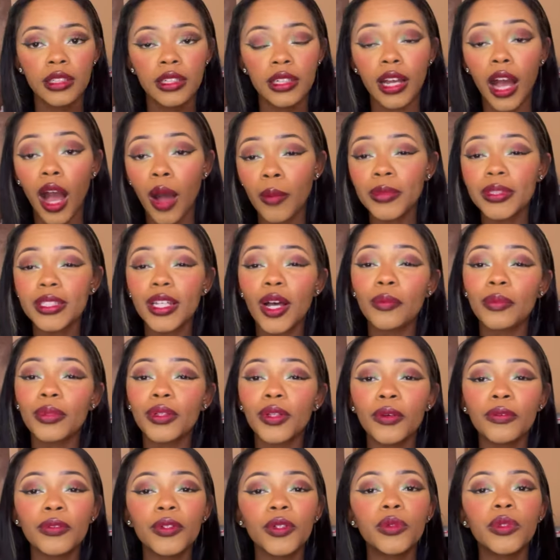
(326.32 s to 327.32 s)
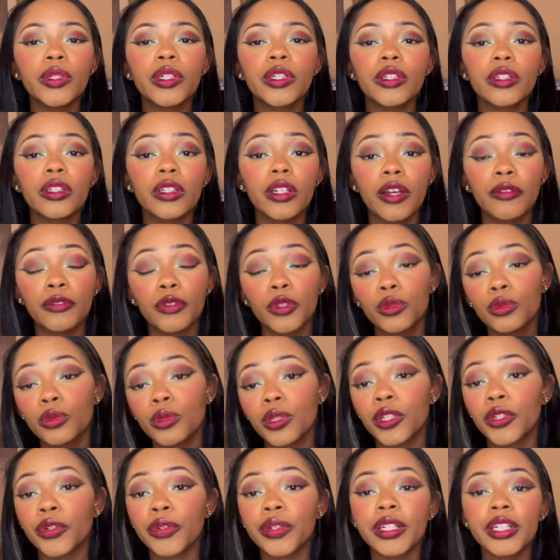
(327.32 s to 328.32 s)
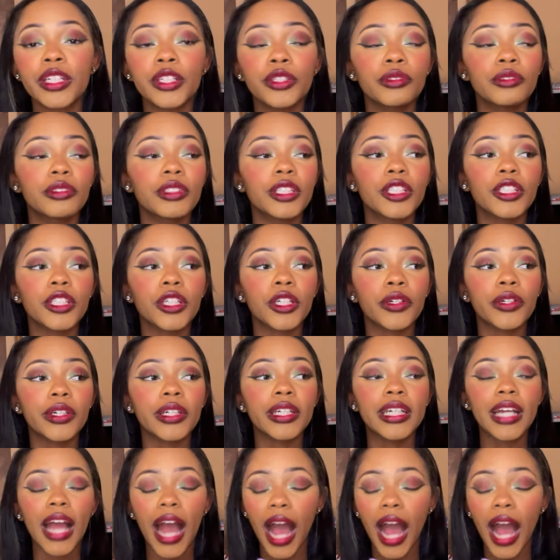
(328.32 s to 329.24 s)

Comment down below if you agree, you disagree.